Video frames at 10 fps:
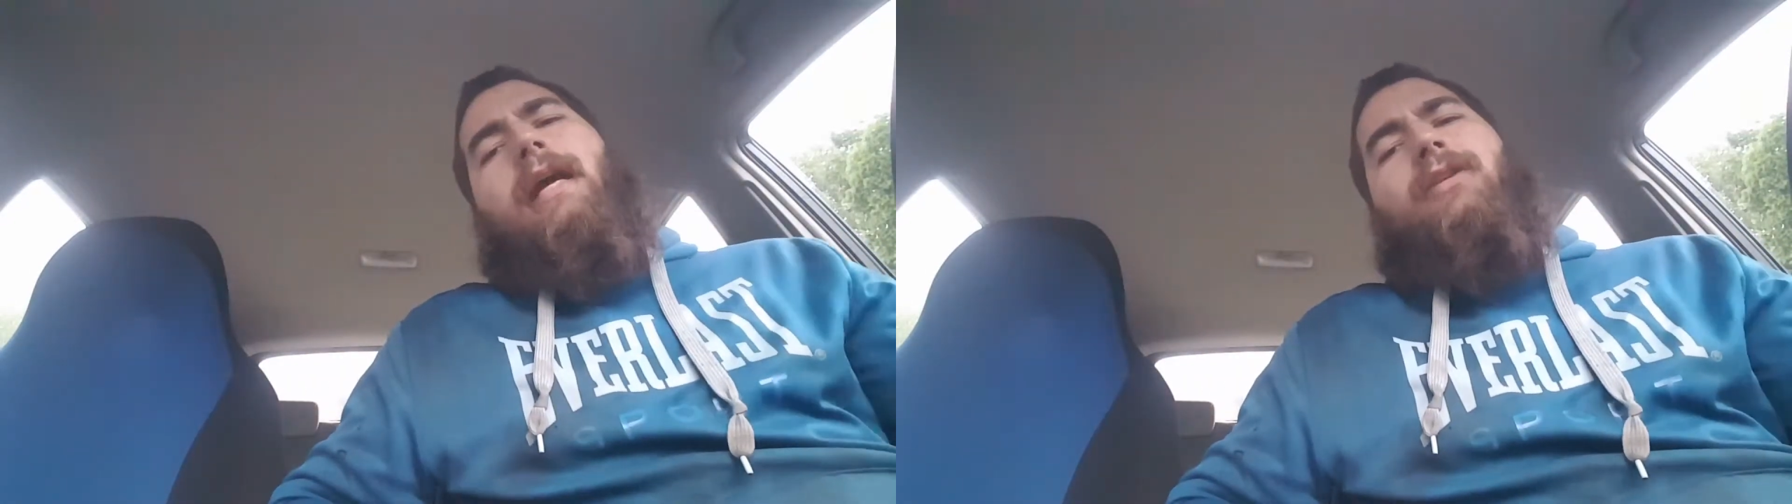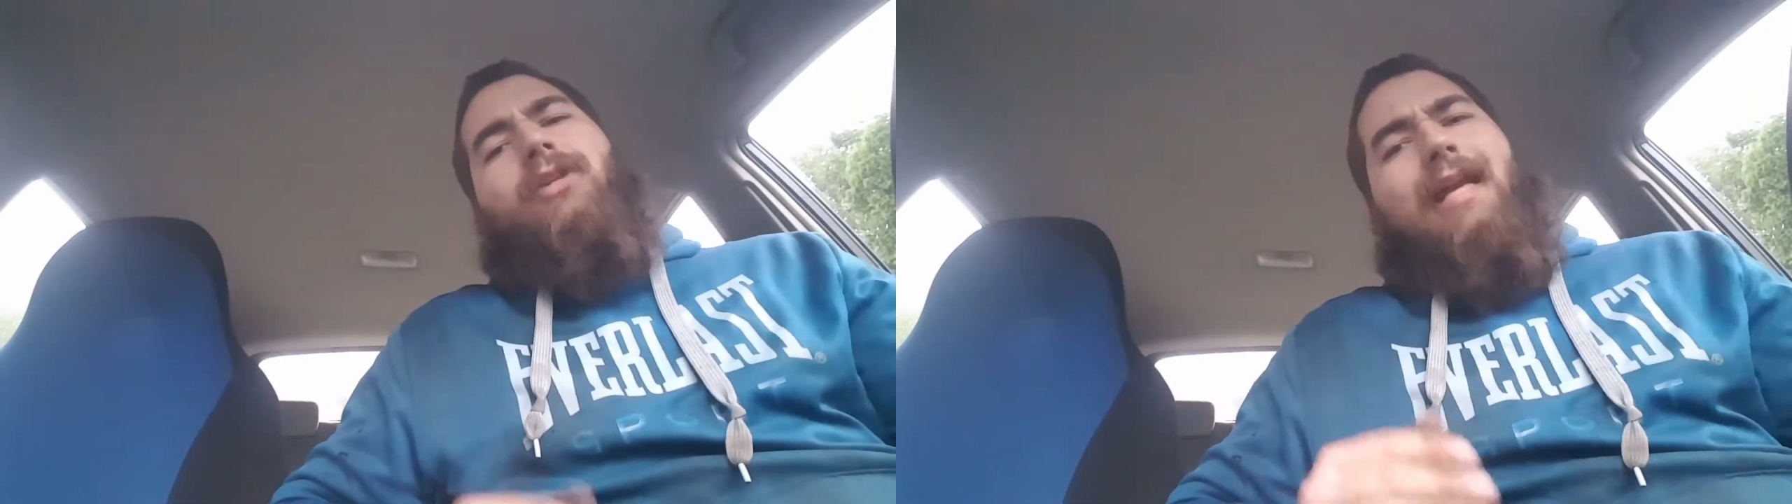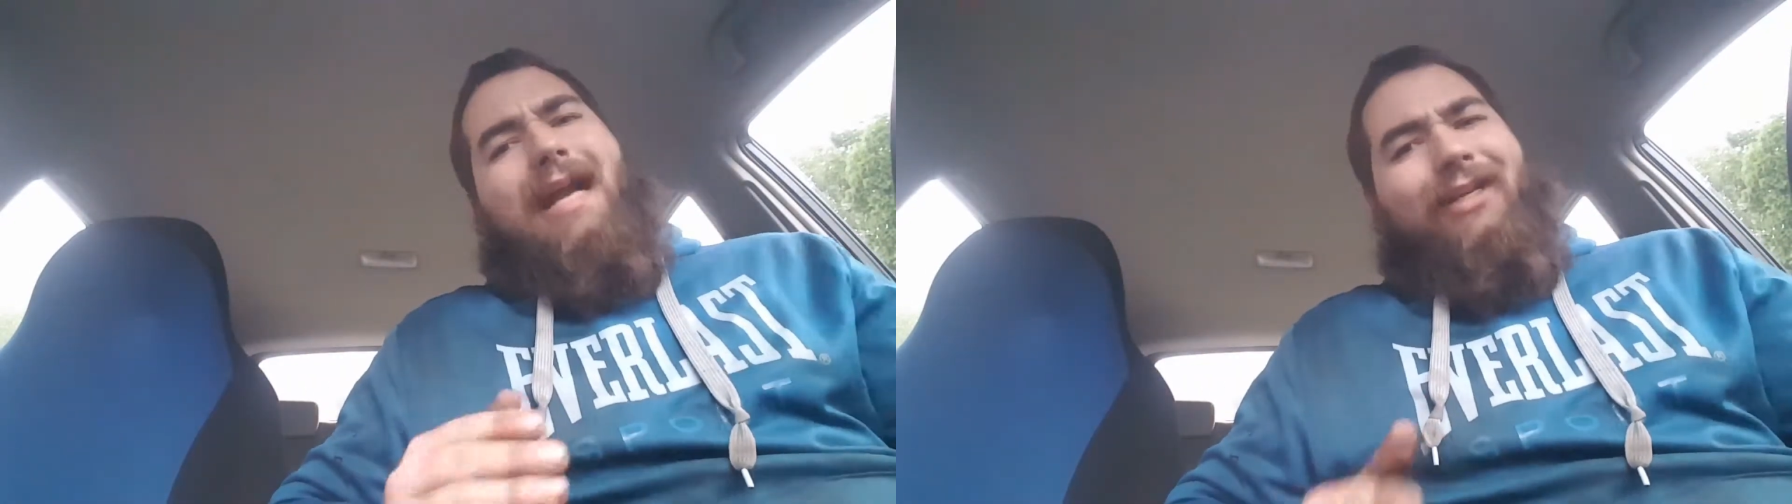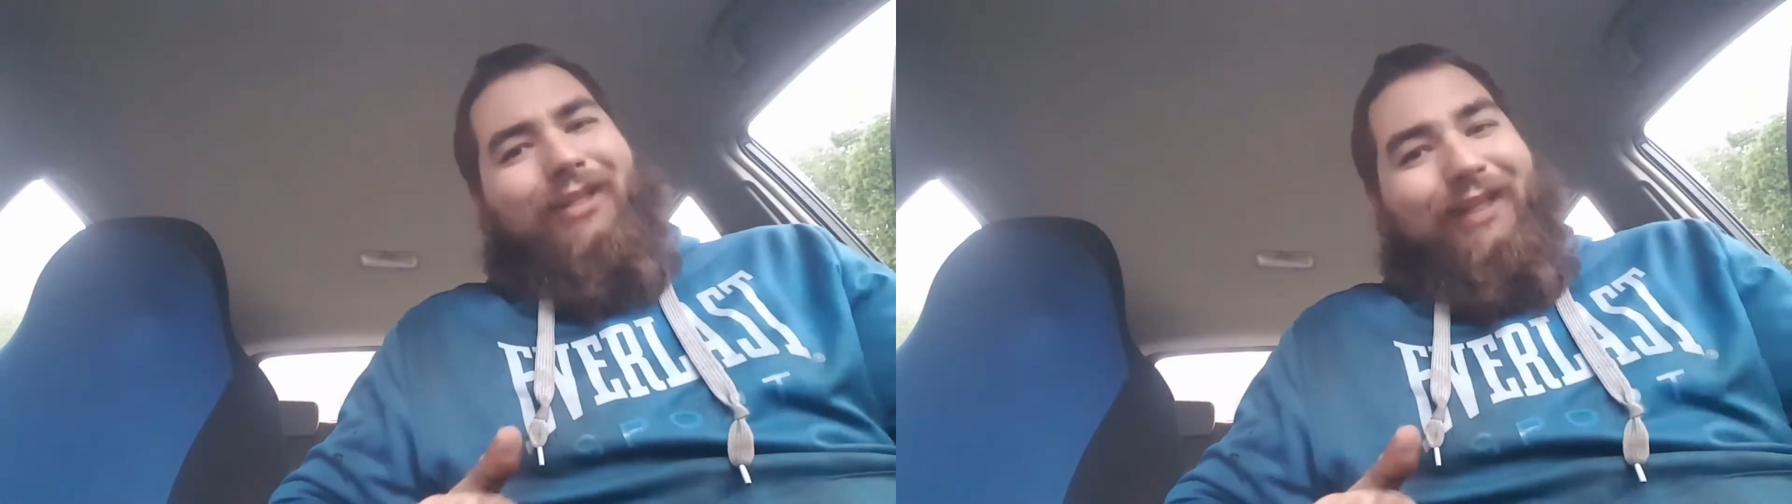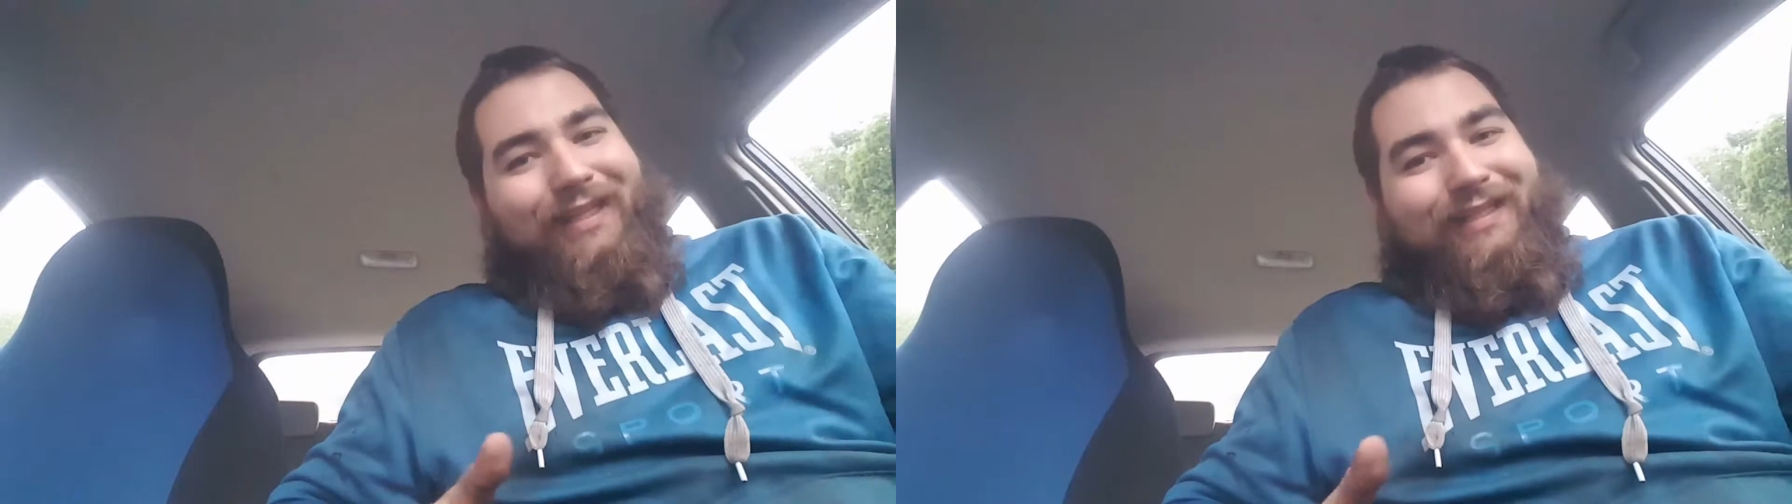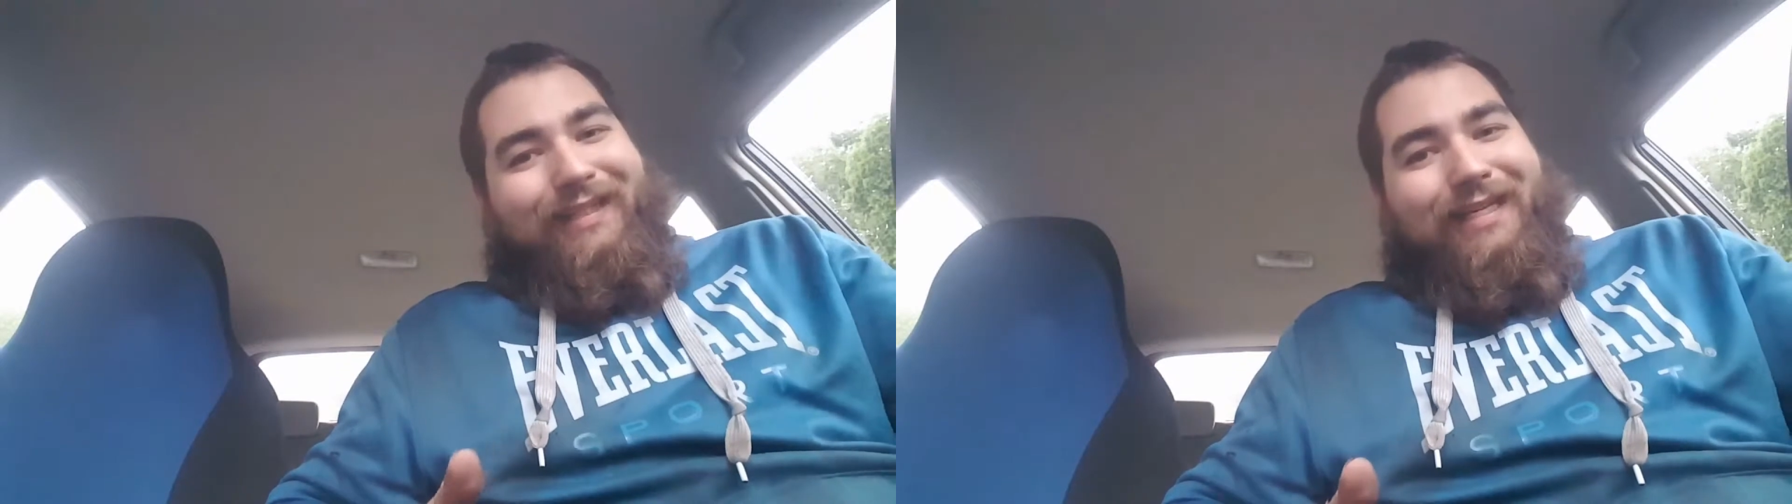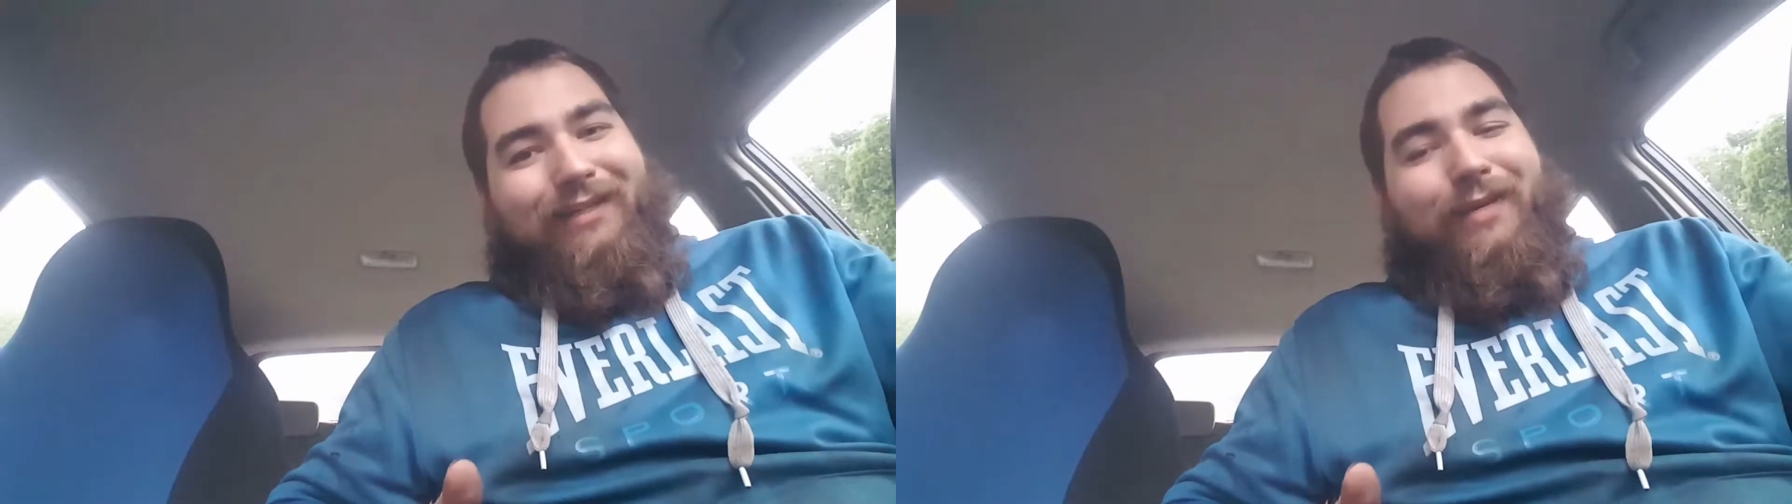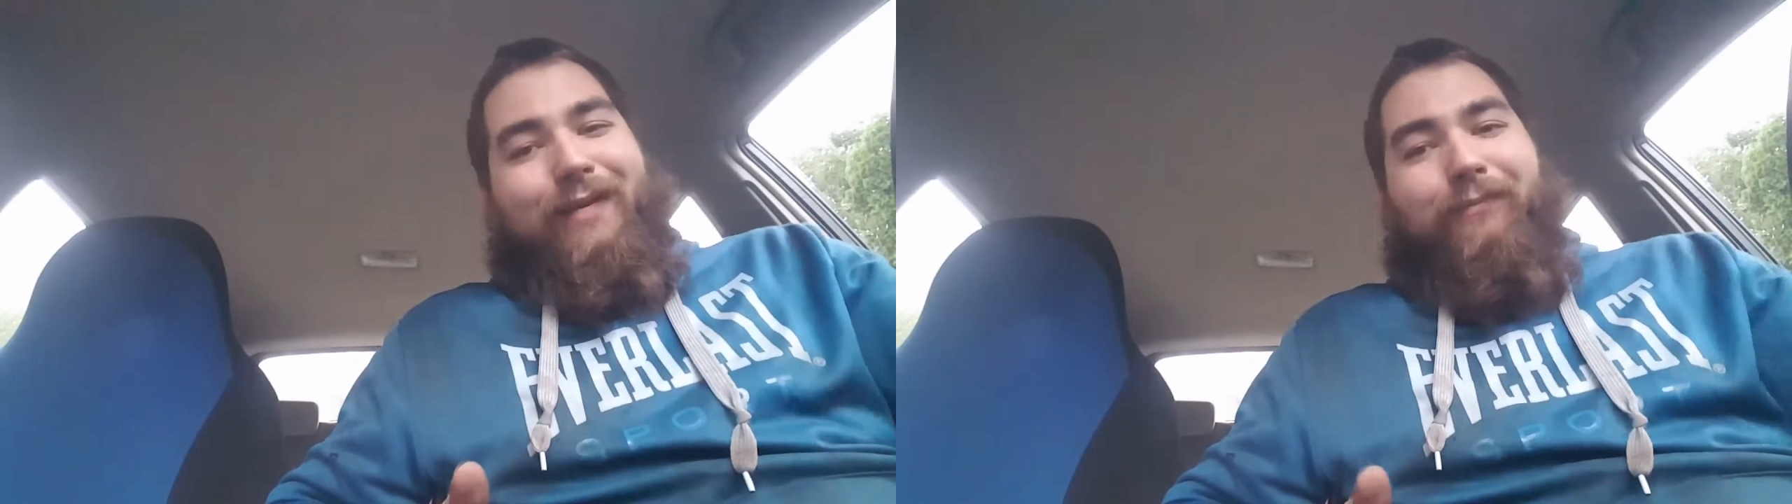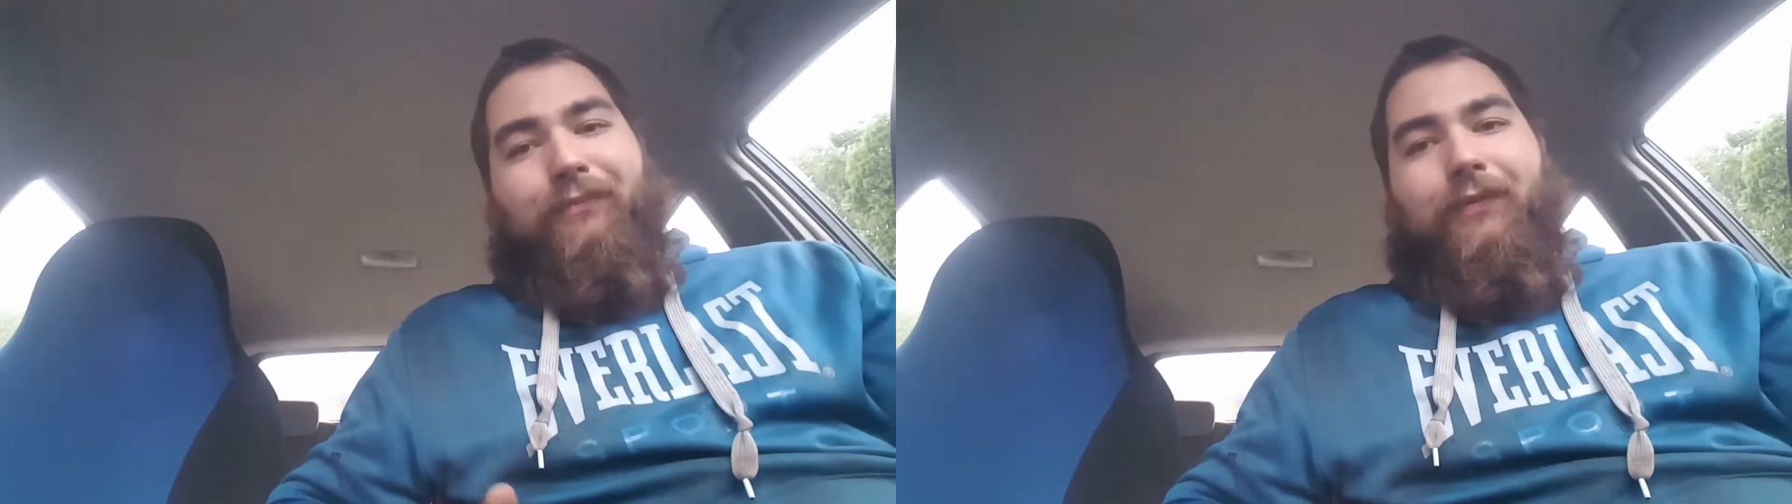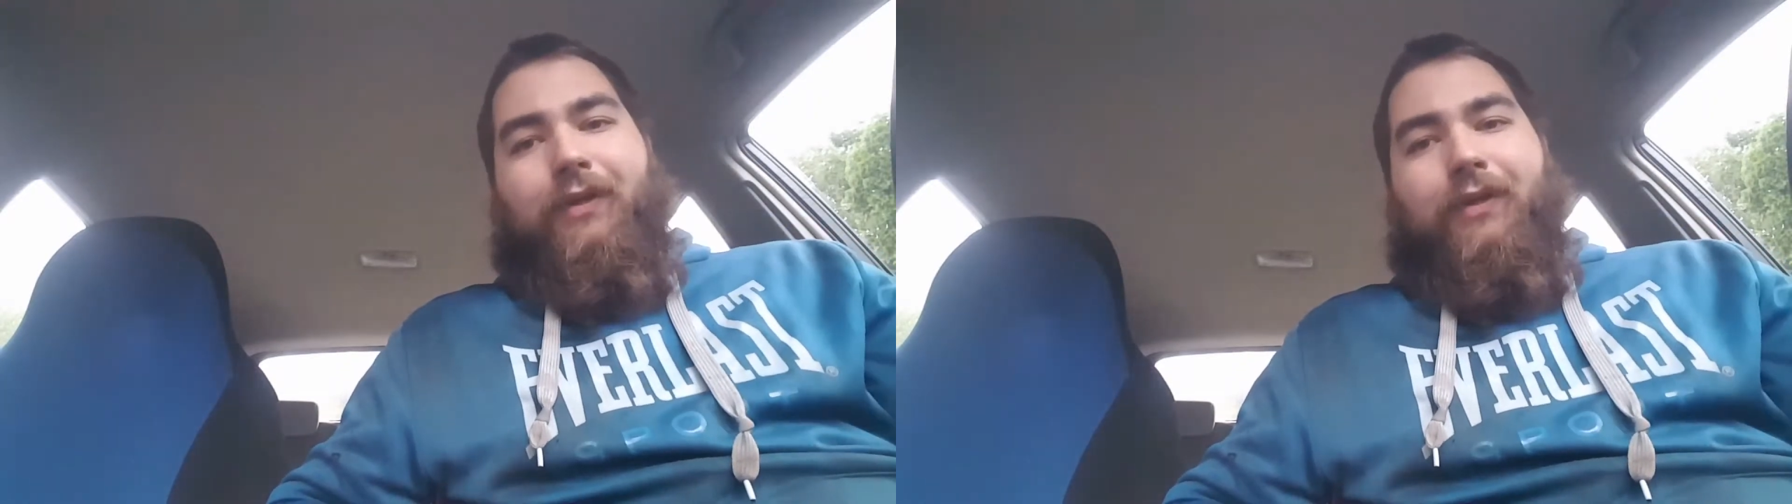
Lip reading: And she actually said to me,